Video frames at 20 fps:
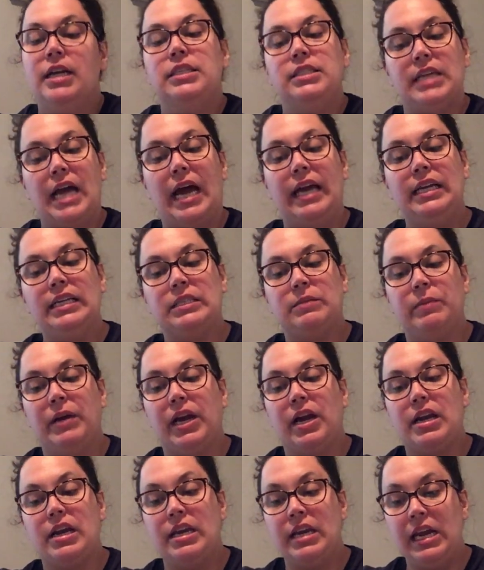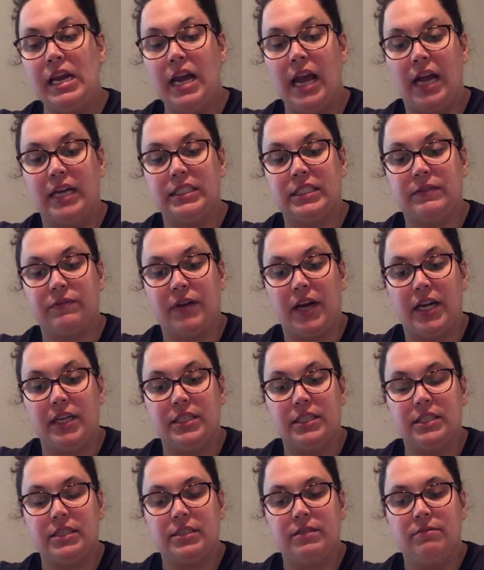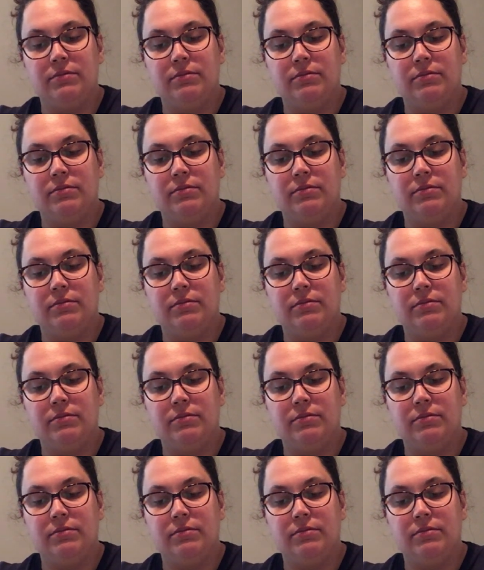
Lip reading: Daddy's married and he has friends.